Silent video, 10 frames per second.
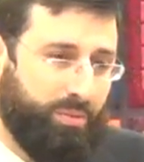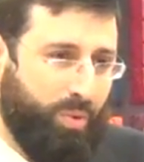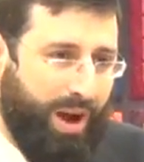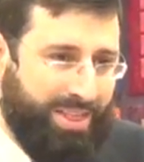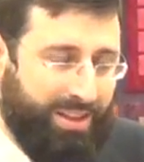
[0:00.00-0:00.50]

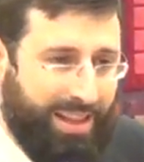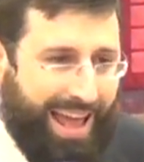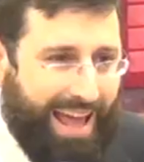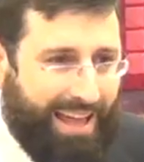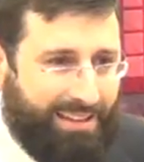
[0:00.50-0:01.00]
Why the
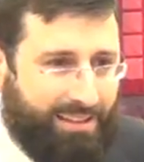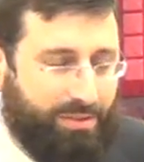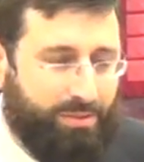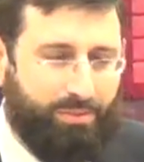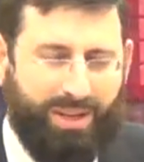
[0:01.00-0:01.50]

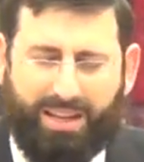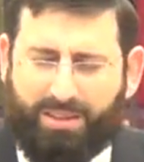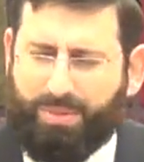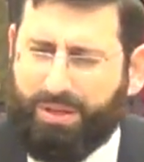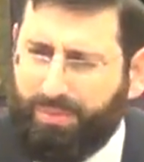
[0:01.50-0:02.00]
land? Why not
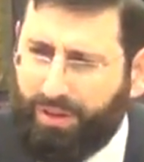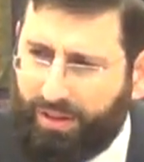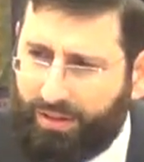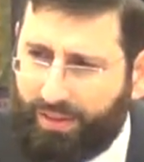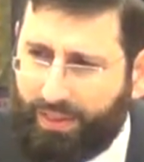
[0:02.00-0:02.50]
the
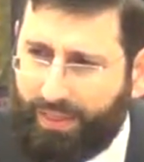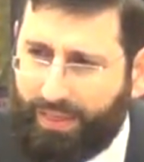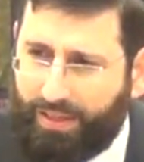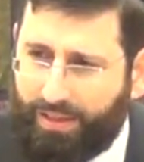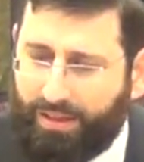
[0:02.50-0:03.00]
people?
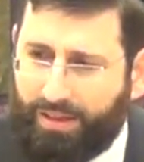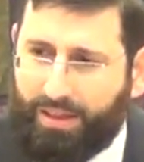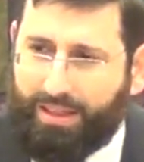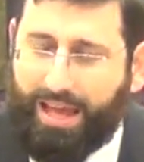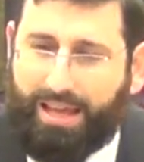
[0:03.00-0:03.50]

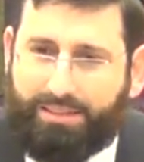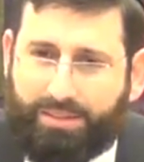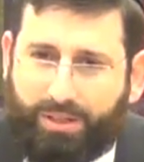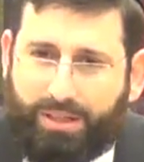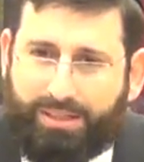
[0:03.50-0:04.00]
The
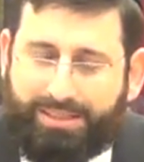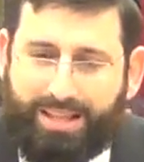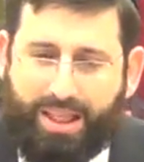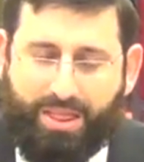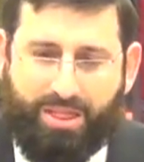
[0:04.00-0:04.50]
answer
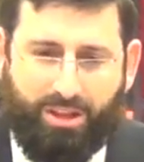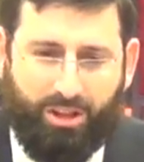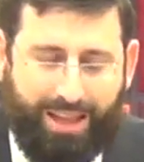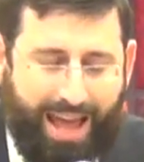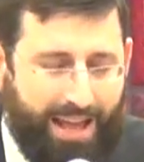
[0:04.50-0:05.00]
is, the
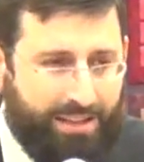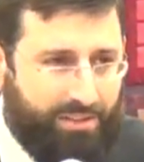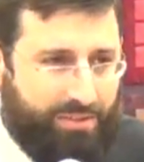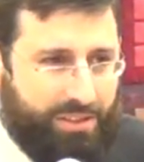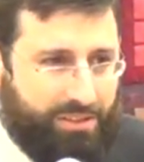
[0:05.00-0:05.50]
land
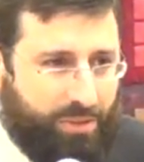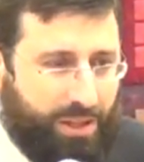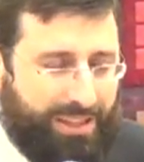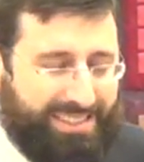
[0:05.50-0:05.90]
of Israel